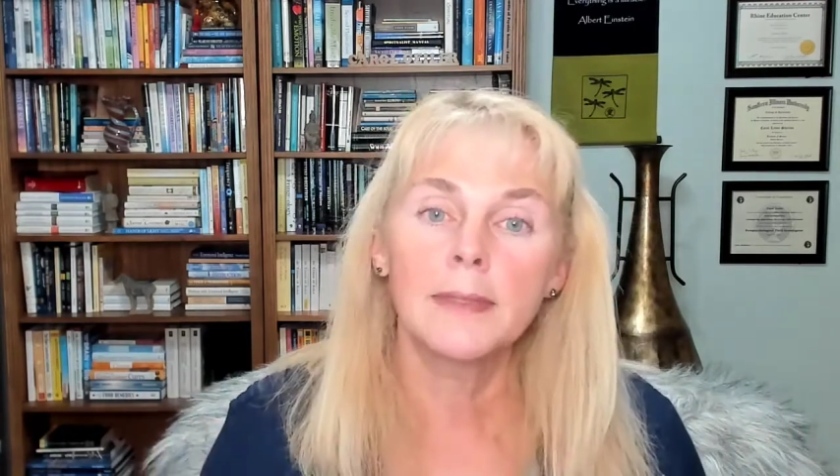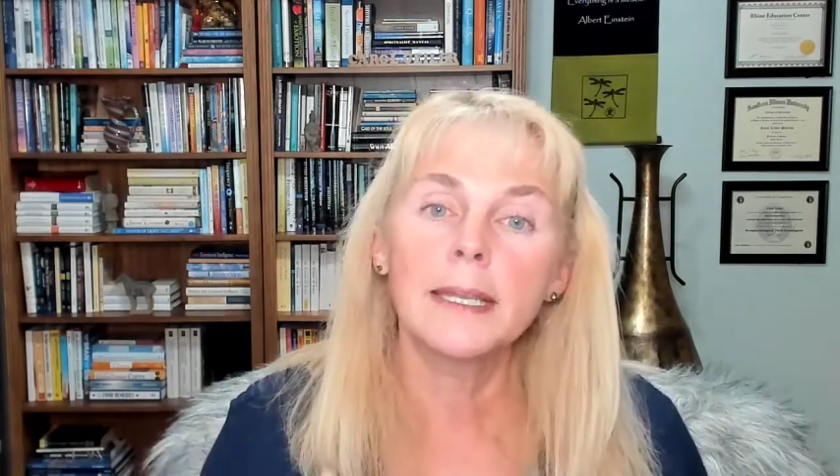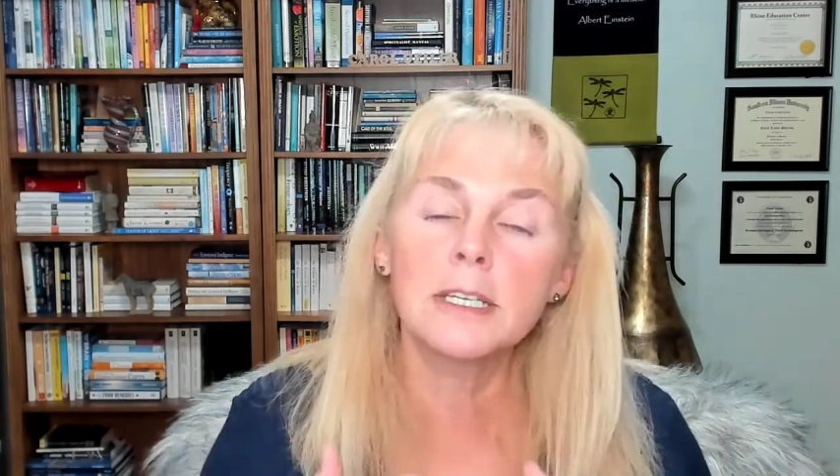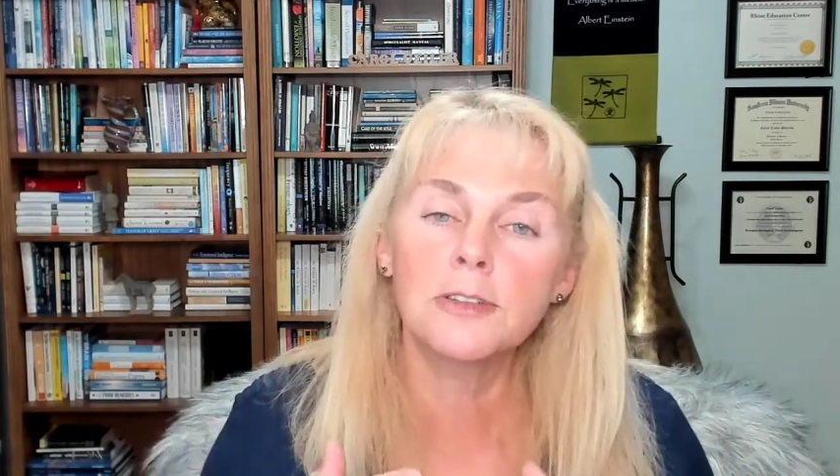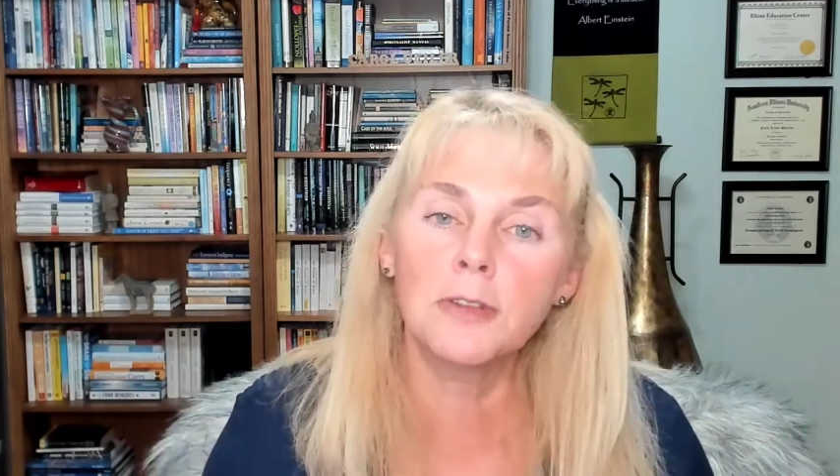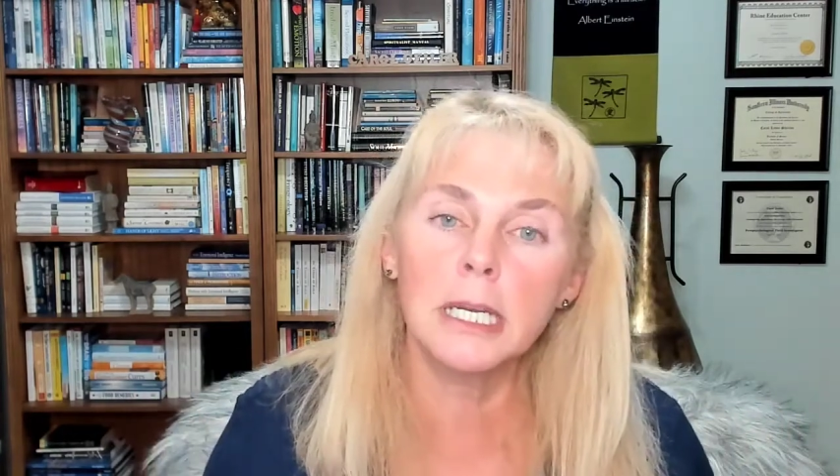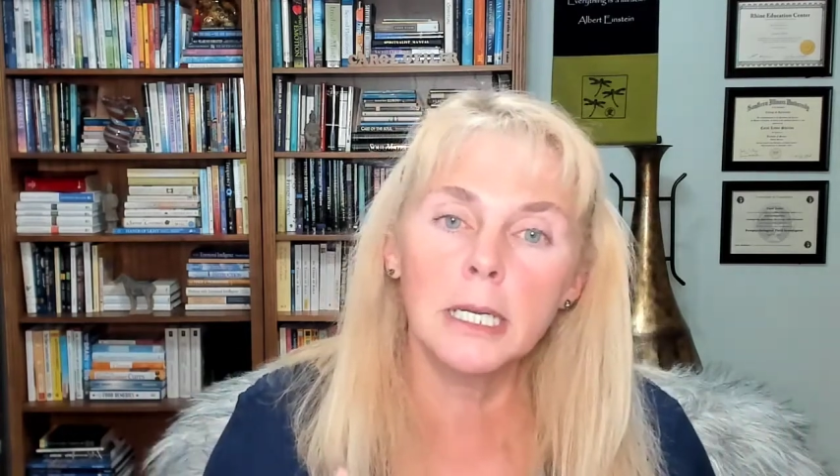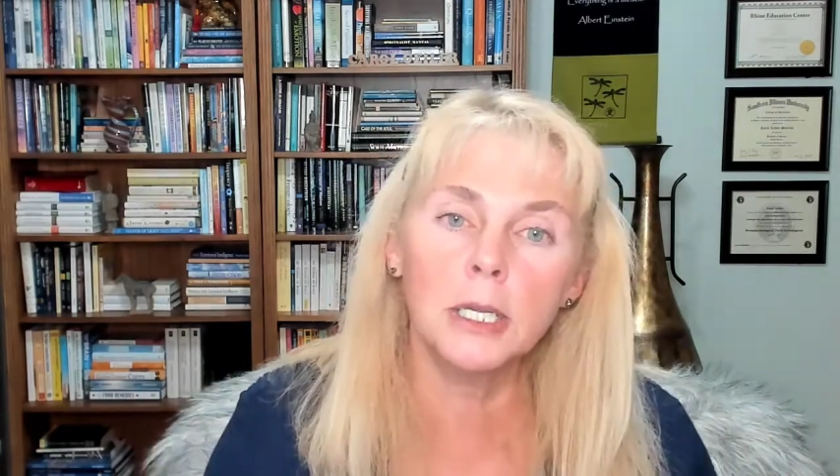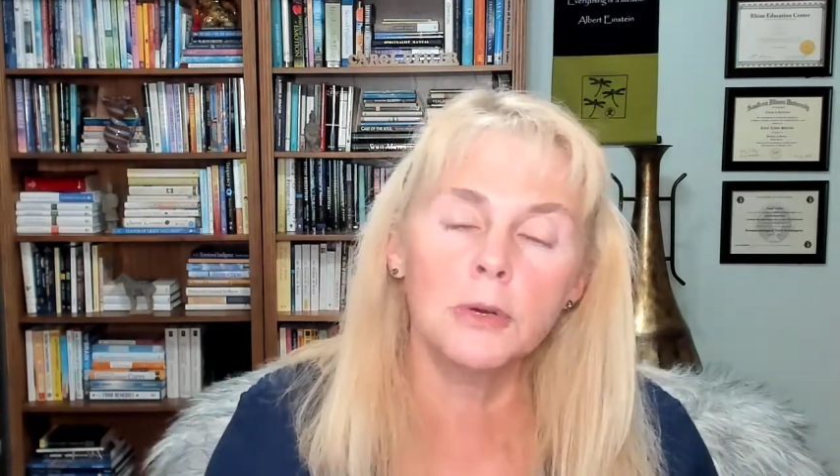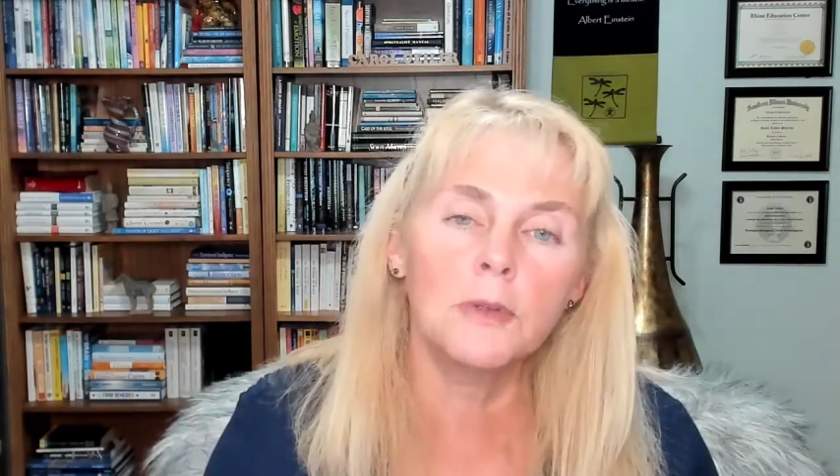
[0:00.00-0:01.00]
that is
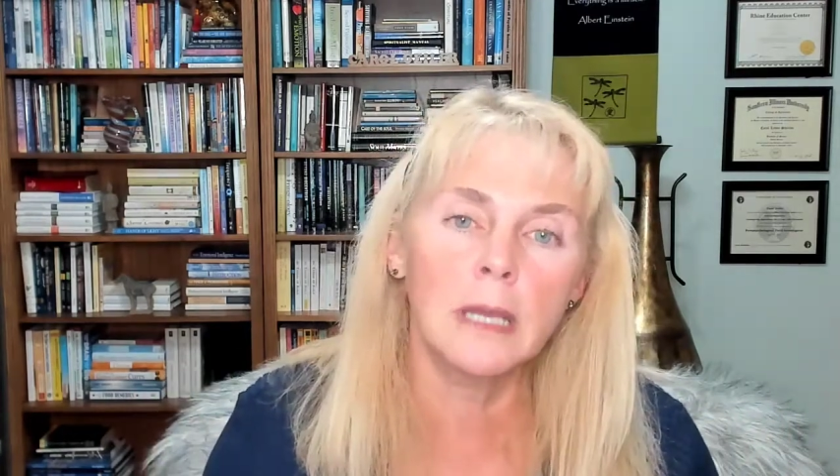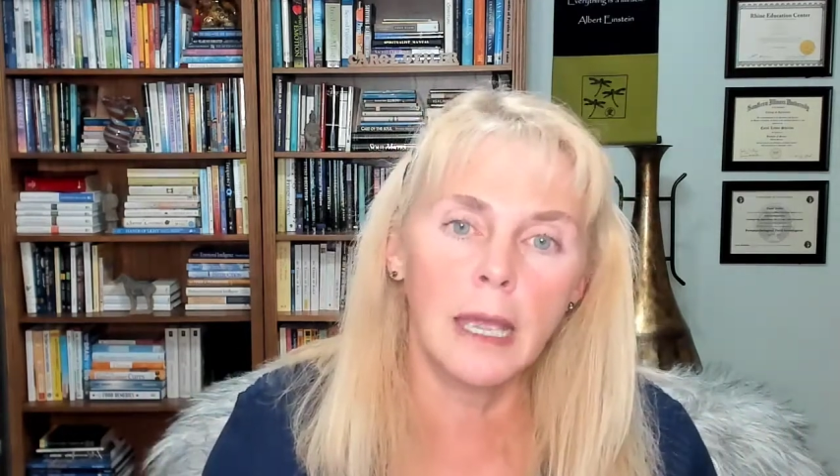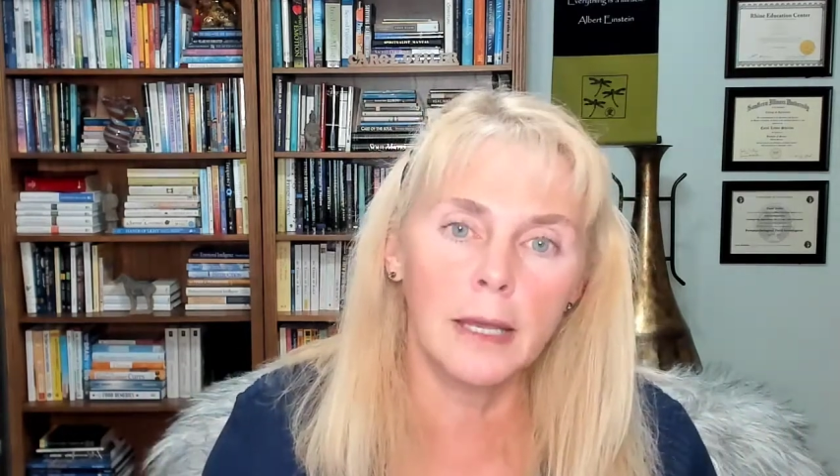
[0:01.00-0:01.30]
feeding you the